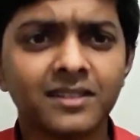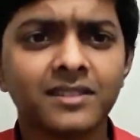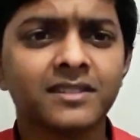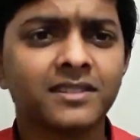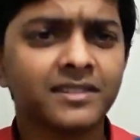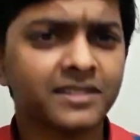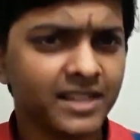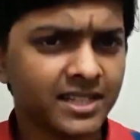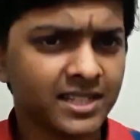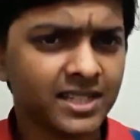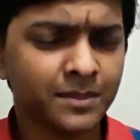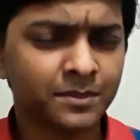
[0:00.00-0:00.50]

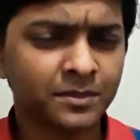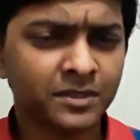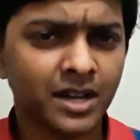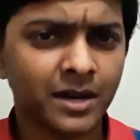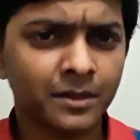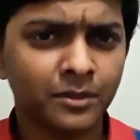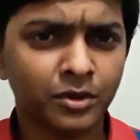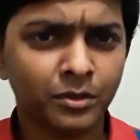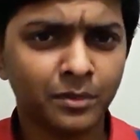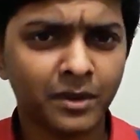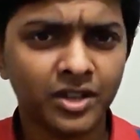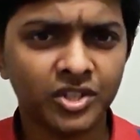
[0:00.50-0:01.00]
stay
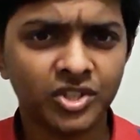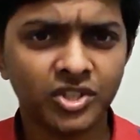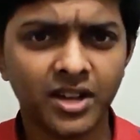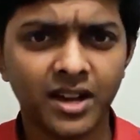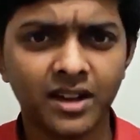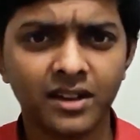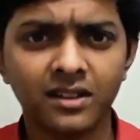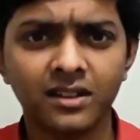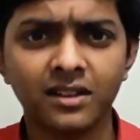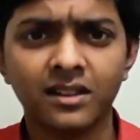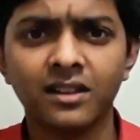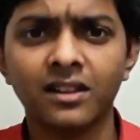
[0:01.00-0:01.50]
subscribed to my
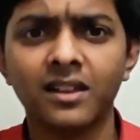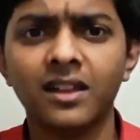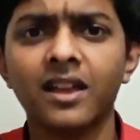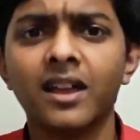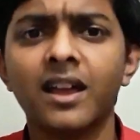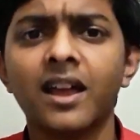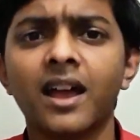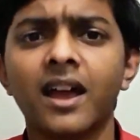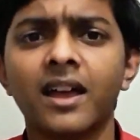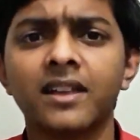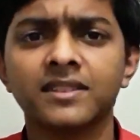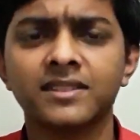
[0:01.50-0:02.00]
channel
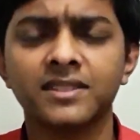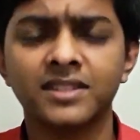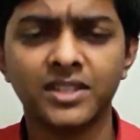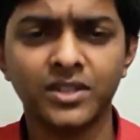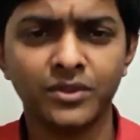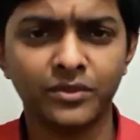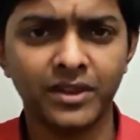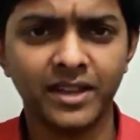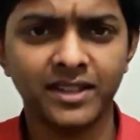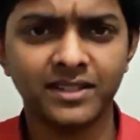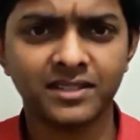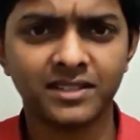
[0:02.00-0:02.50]
and
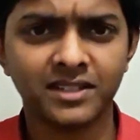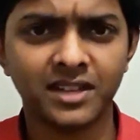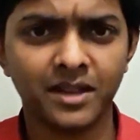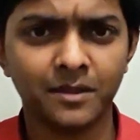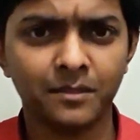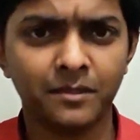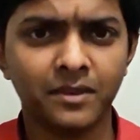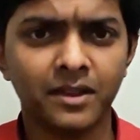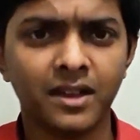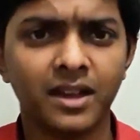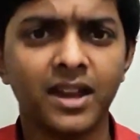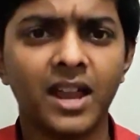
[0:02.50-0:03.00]
see you next
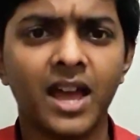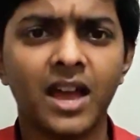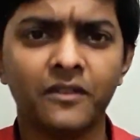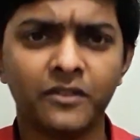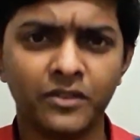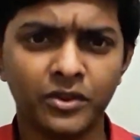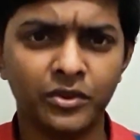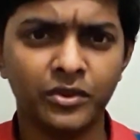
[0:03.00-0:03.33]
time and have a